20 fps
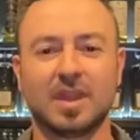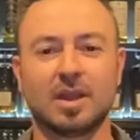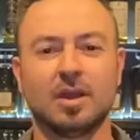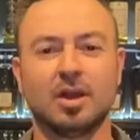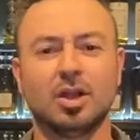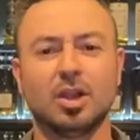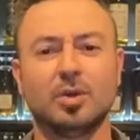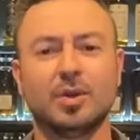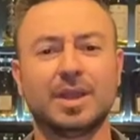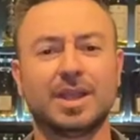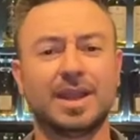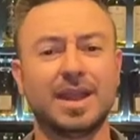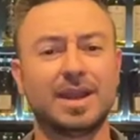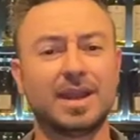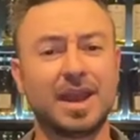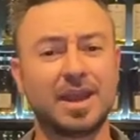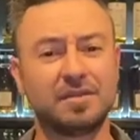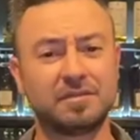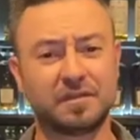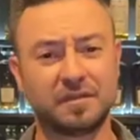Hello again,
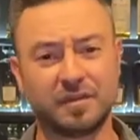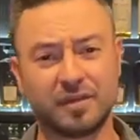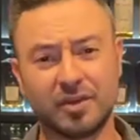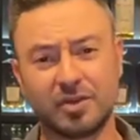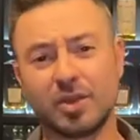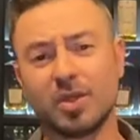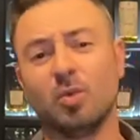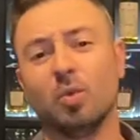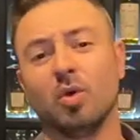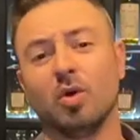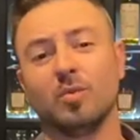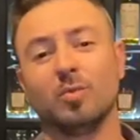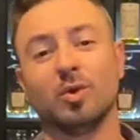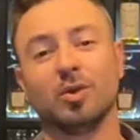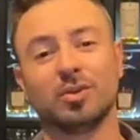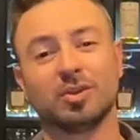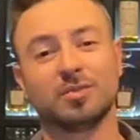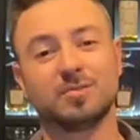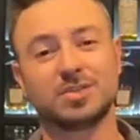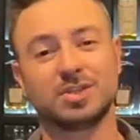a very warm
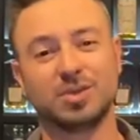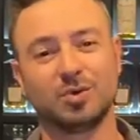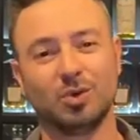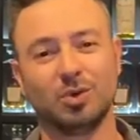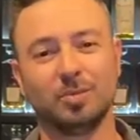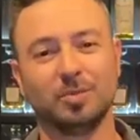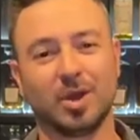welcome to you all.